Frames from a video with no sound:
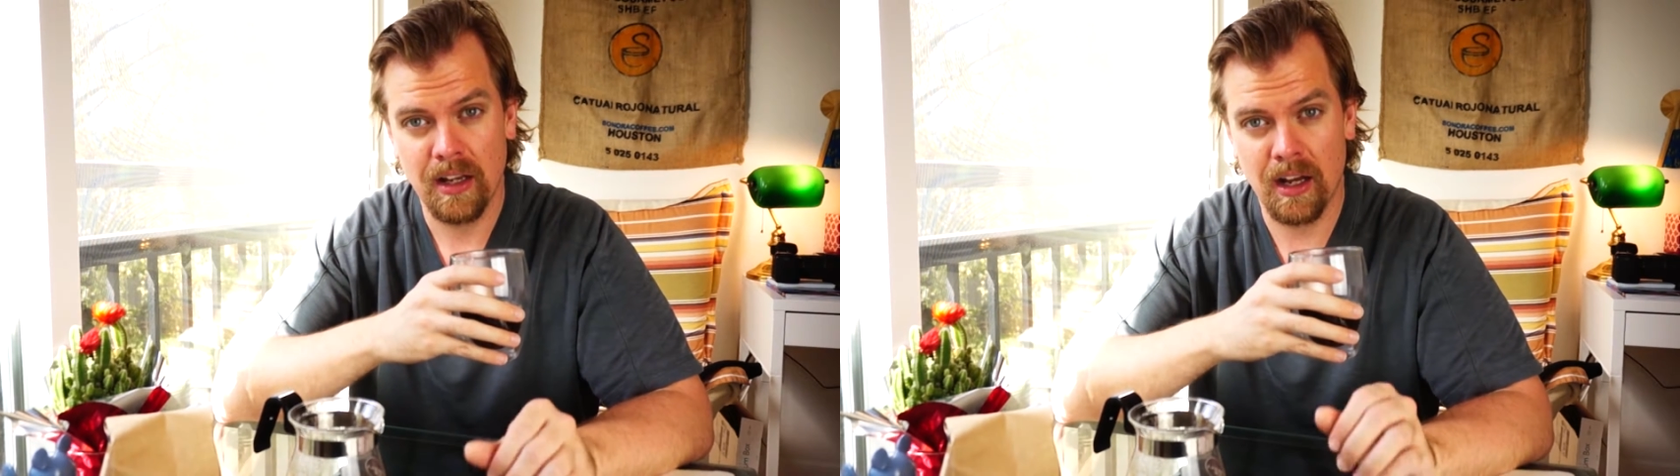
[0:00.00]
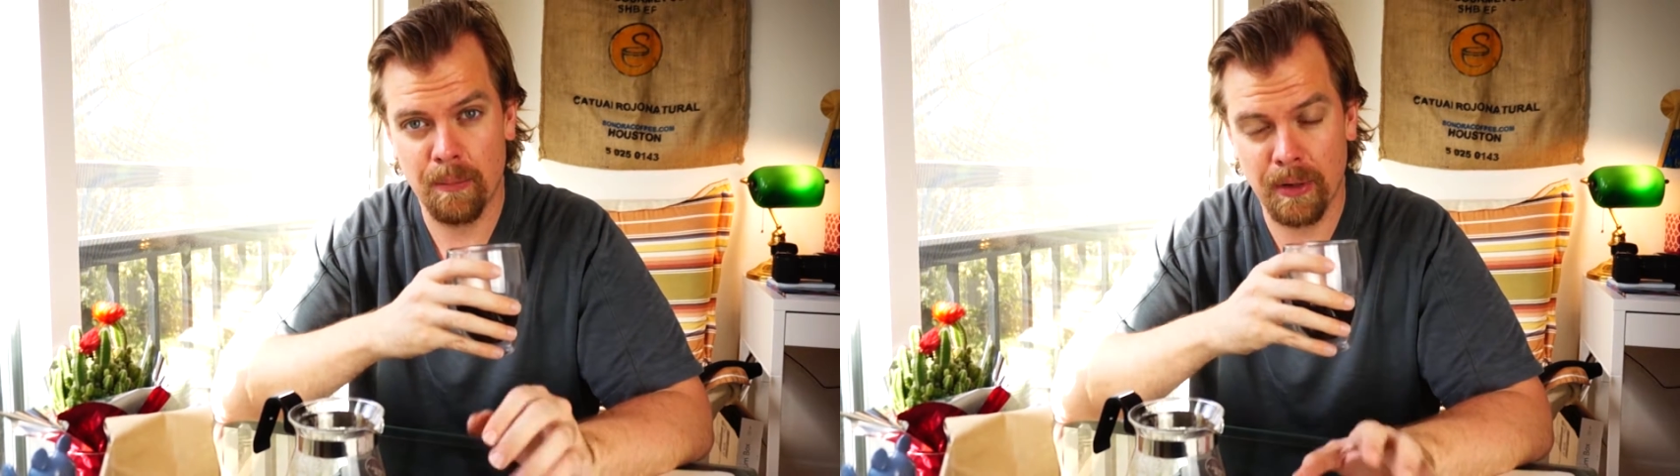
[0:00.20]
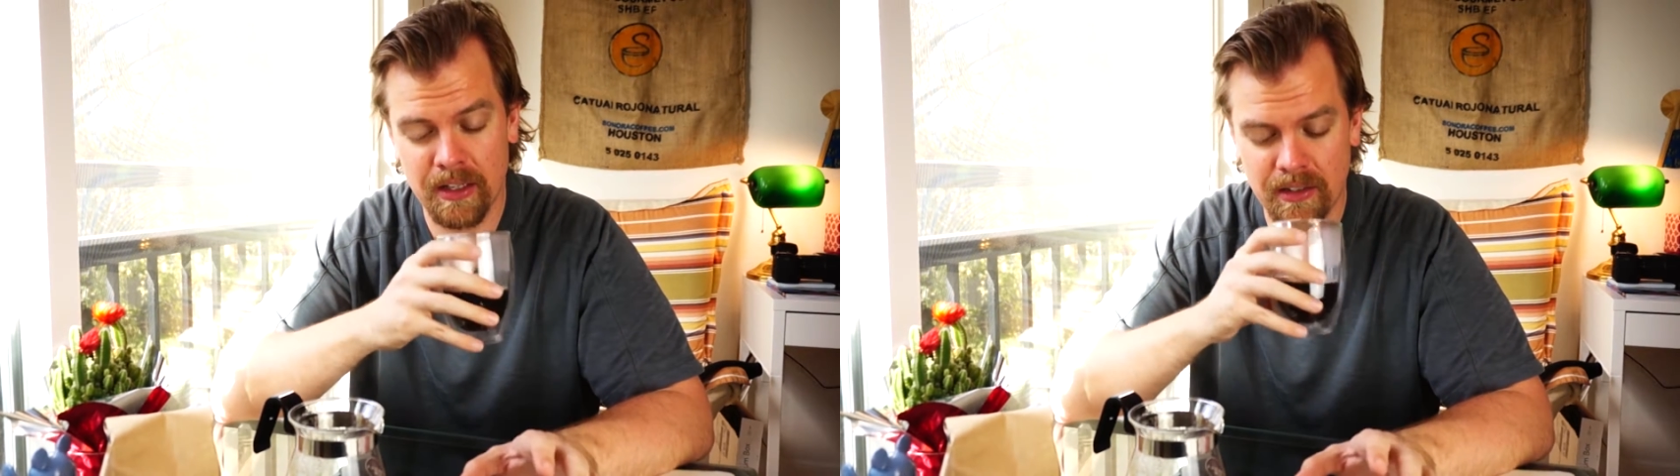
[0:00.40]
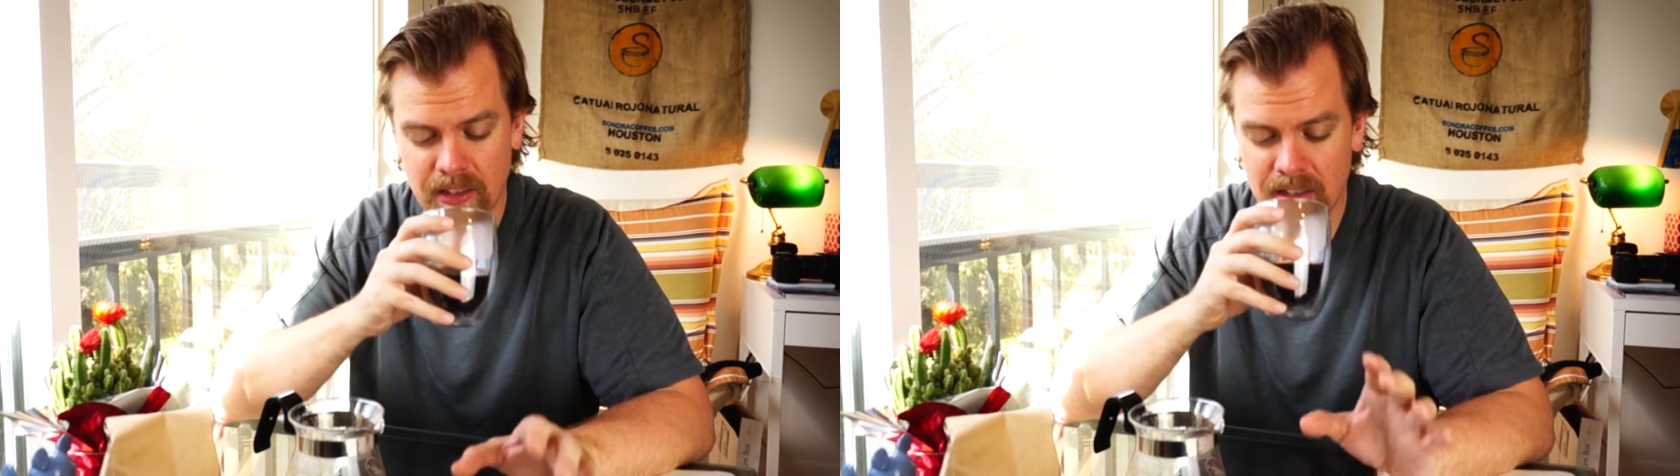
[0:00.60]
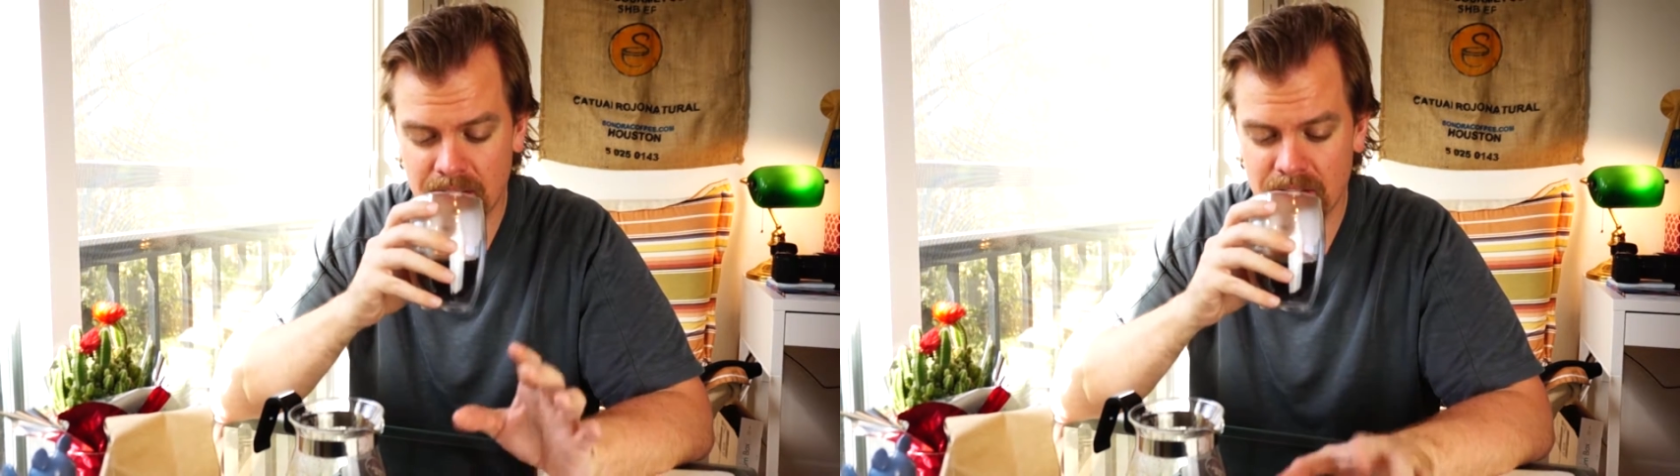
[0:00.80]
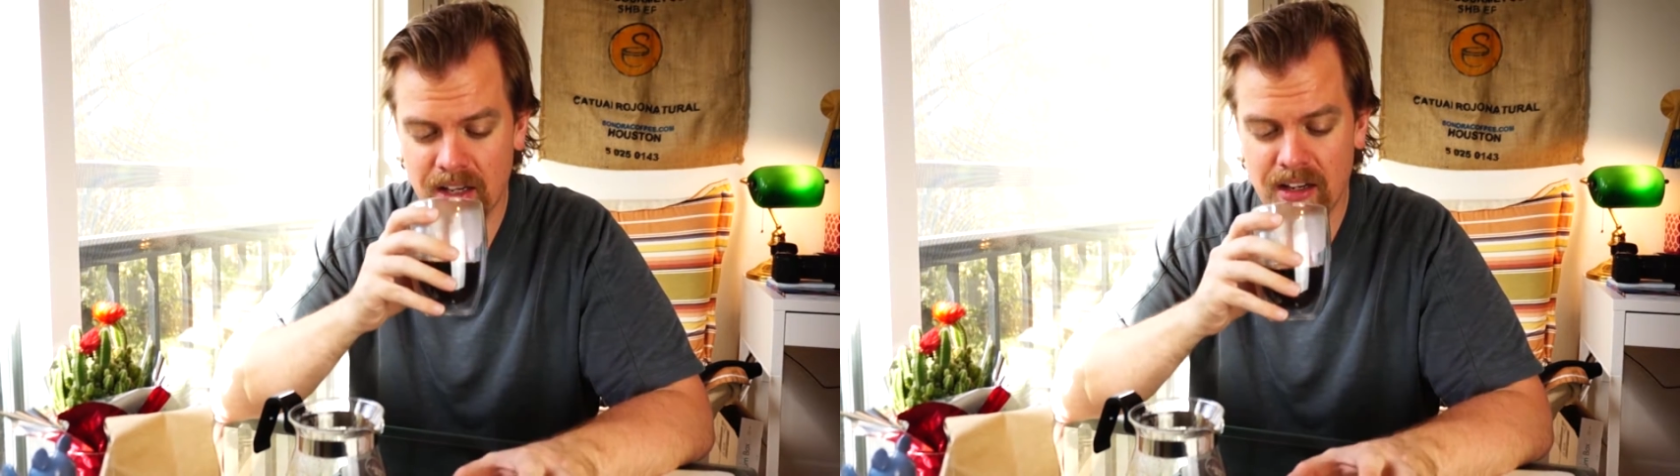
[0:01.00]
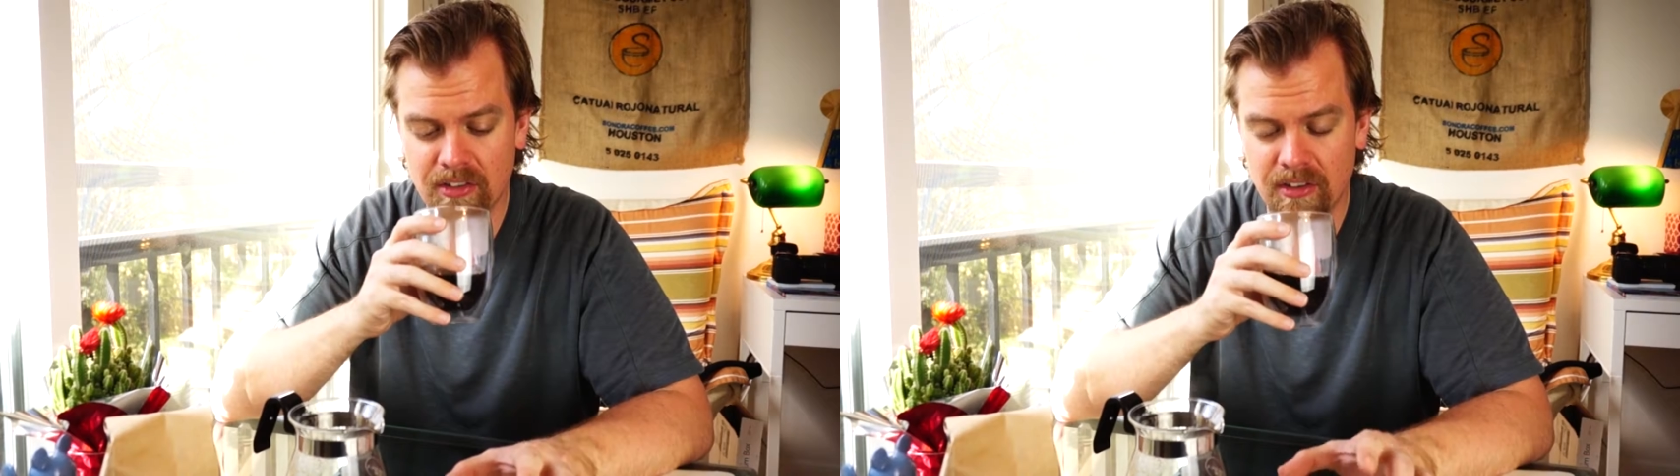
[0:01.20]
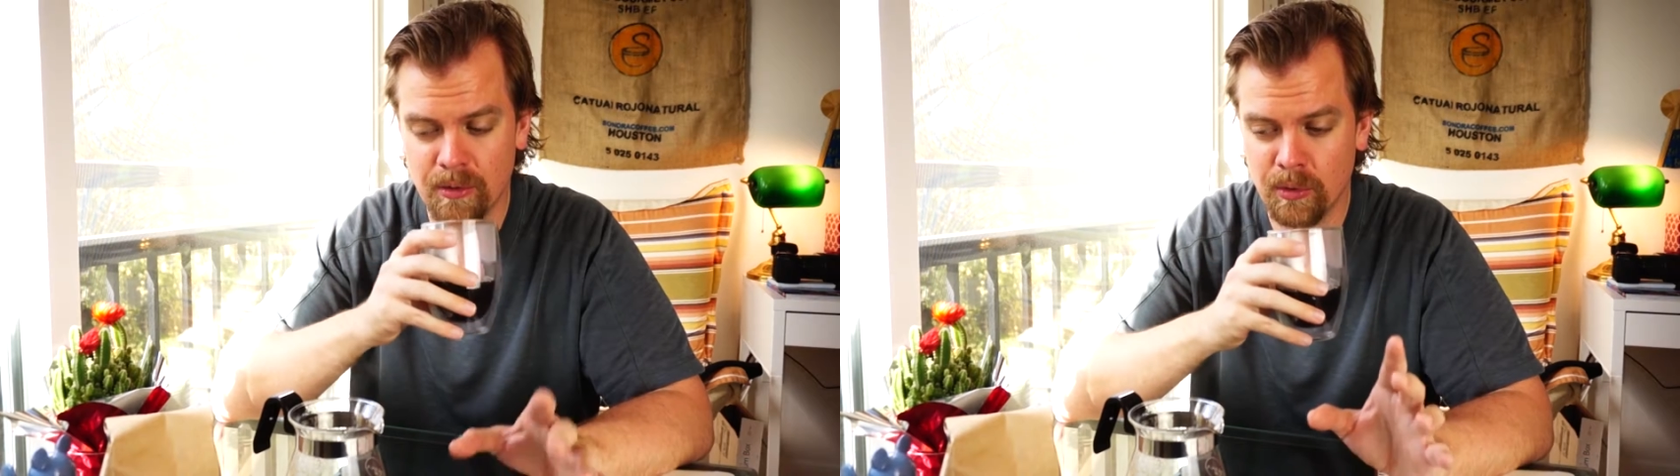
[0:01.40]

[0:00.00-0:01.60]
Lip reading: But in the taste,